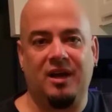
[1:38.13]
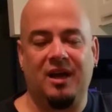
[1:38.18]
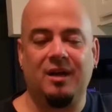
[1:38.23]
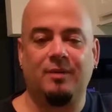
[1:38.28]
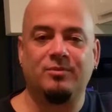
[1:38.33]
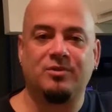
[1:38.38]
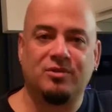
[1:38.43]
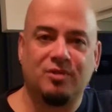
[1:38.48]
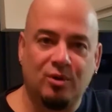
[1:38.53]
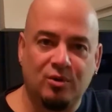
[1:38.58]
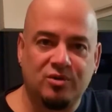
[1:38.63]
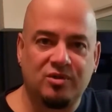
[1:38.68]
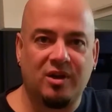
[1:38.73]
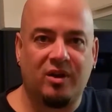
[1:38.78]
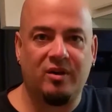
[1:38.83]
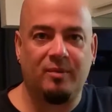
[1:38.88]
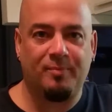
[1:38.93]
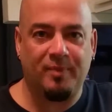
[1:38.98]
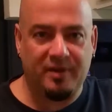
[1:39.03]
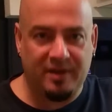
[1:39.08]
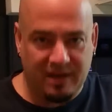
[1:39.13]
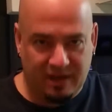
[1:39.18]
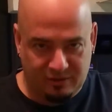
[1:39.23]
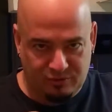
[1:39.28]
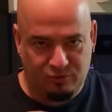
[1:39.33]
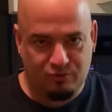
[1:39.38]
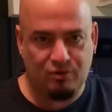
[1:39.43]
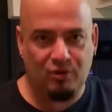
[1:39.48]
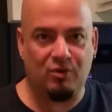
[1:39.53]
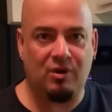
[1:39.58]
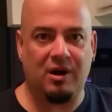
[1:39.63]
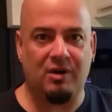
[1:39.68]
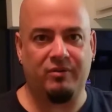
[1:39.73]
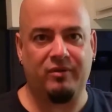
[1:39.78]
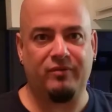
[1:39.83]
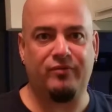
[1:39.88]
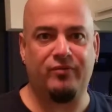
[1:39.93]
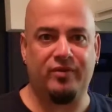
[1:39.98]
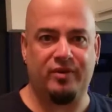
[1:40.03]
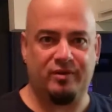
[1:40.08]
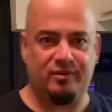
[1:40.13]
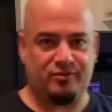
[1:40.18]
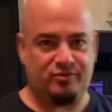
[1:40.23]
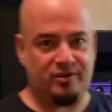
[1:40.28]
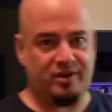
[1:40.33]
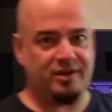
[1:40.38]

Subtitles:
I am so sorry, but now you know how it feels,